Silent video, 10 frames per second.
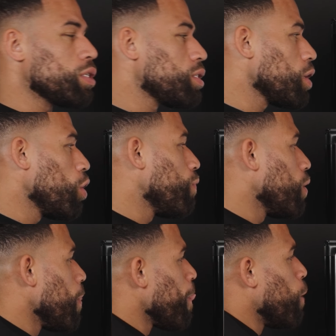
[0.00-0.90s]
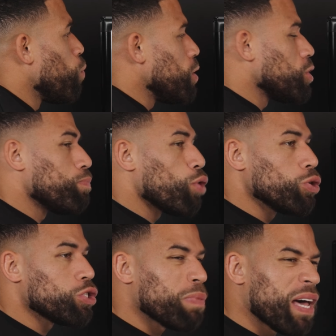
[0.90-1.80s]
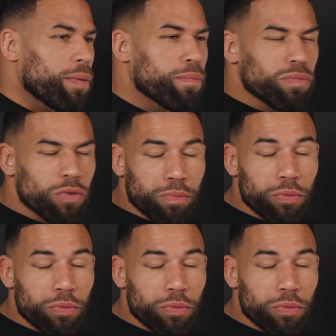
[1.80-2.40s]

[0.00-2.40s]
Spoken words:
it to tick over. Whereas the bro split,